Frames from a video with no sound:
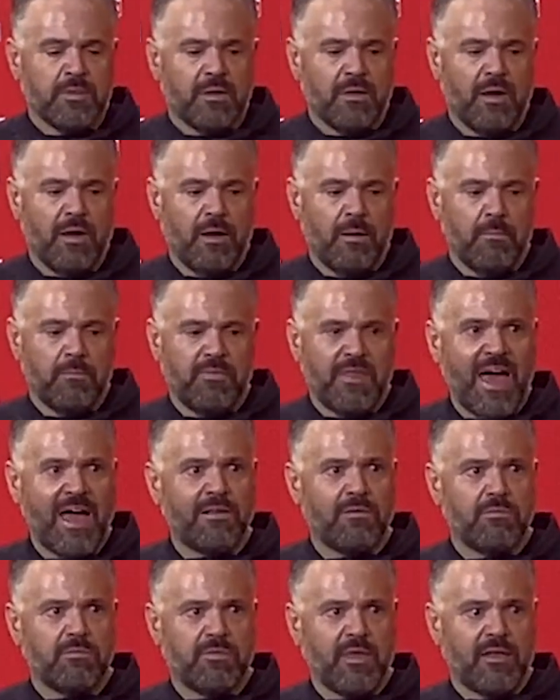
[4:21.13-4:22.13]

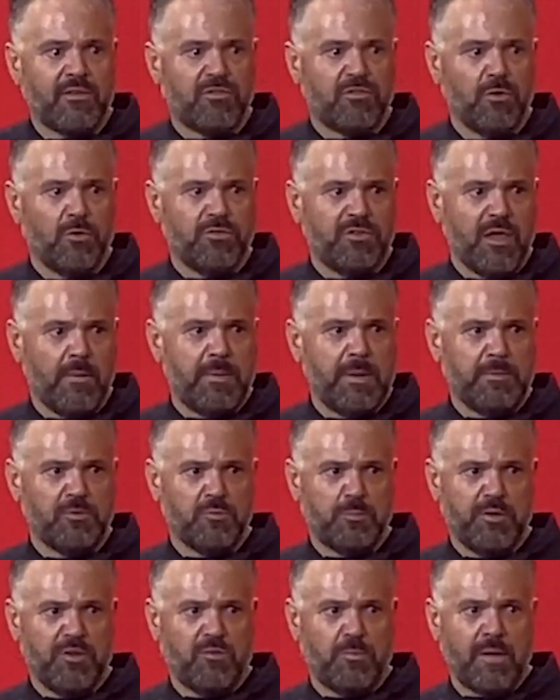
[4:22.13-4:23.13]
that slows down
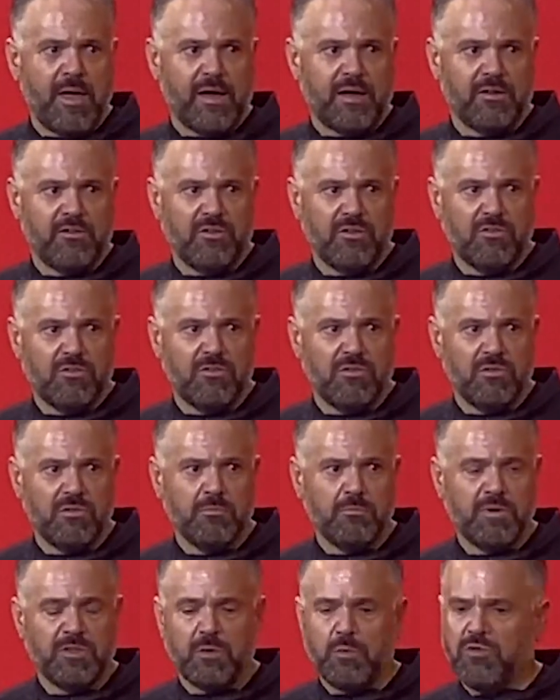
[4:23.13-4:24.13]
people's blitz packages.
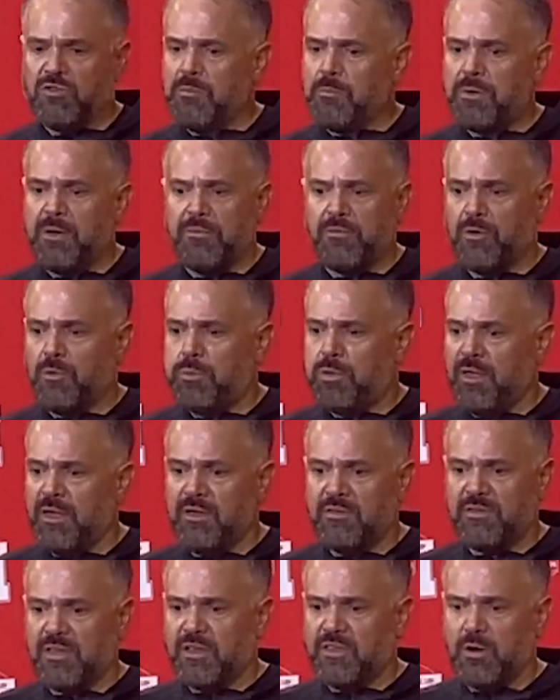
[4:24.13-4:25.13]
But there were some pivotal
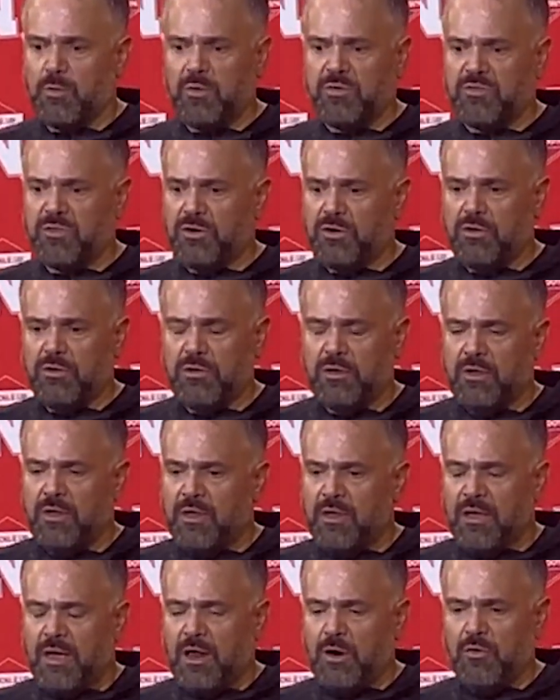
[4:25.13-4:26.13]
plays. Like there was I
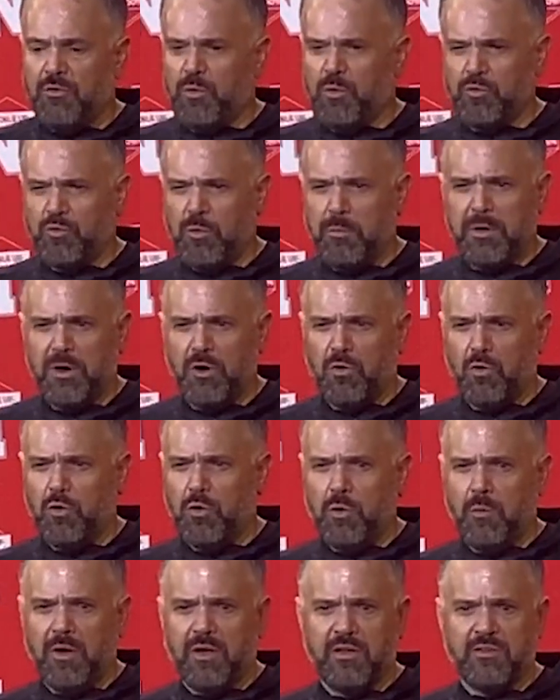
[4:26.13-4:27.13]
don't know if it was Ramirez,
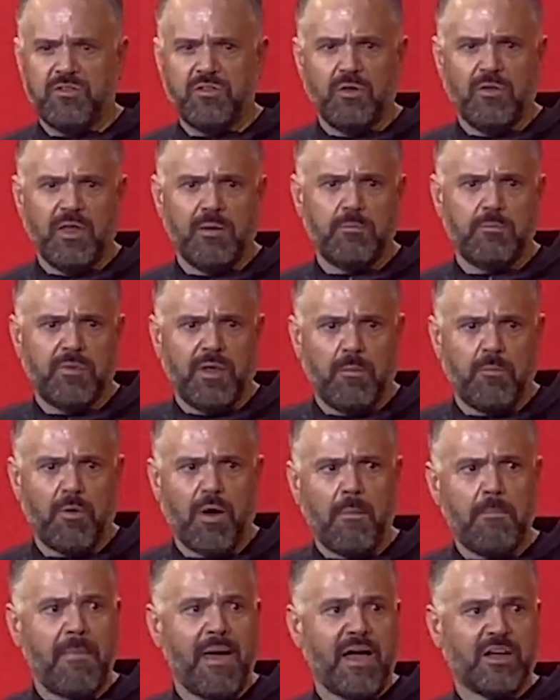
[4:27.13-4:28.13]
who it was, they
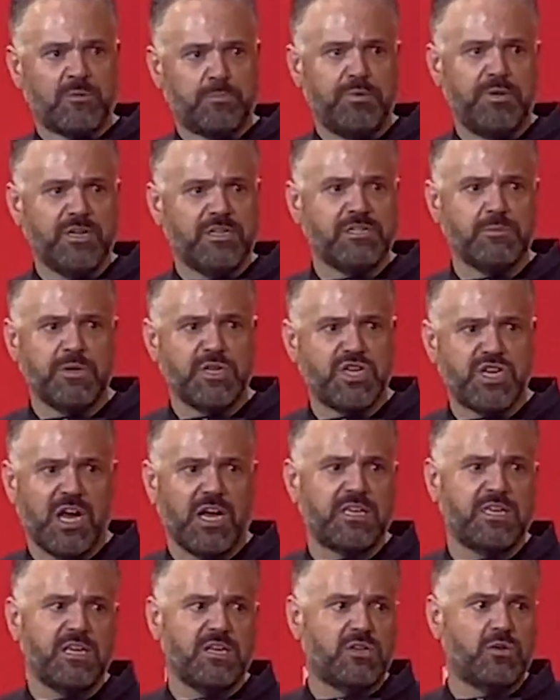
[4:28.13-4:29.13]
brought max blitz, and we
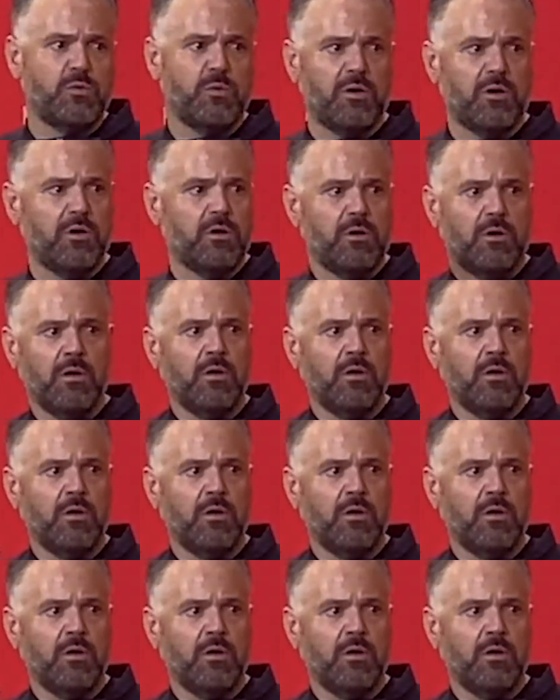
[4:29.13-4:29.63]
checked into a